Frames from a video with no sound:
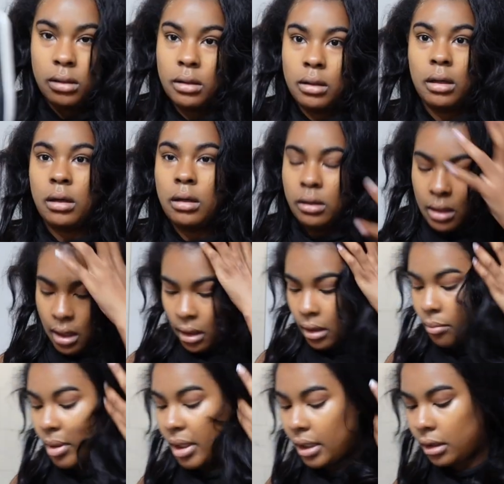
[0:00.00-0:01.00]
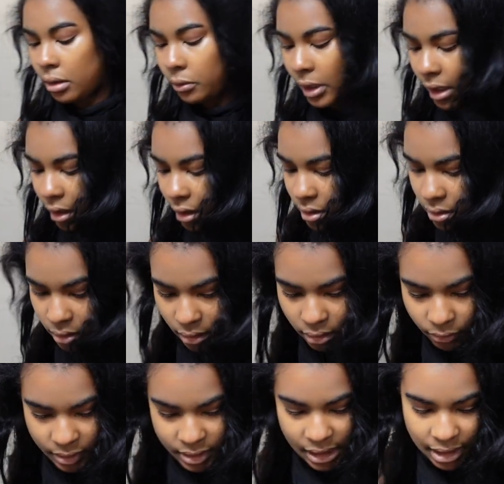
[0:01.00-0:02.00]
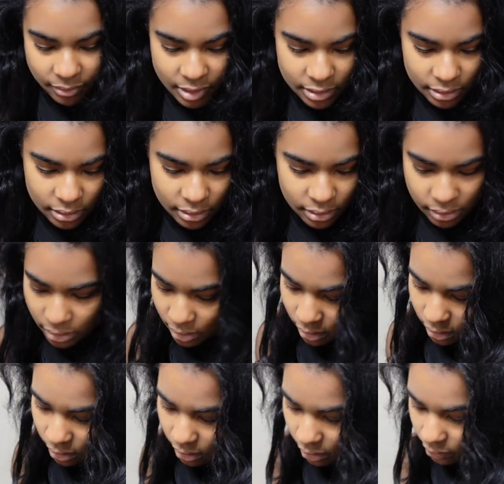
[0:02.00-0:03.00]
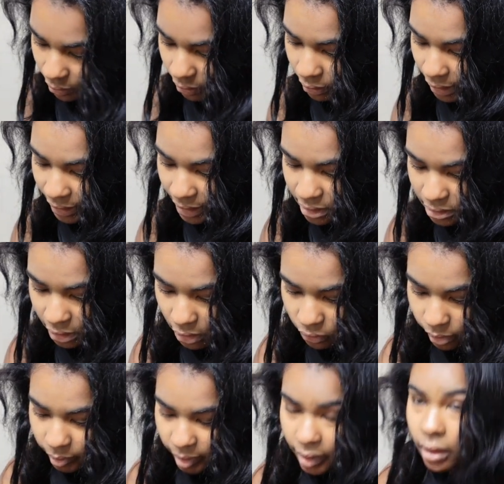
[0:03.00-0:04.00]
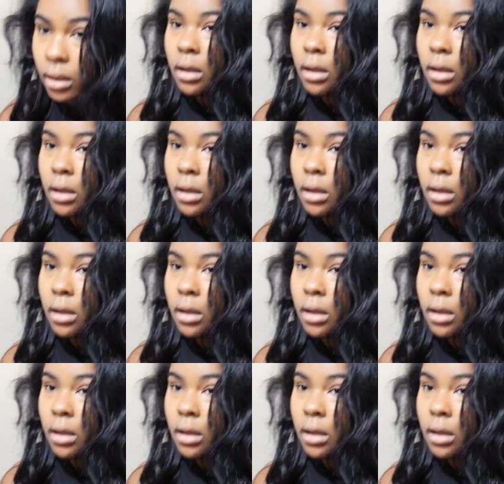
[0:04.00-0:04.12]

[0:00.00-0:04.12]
But anyways, what time is it? Okay, I need to go in a minute.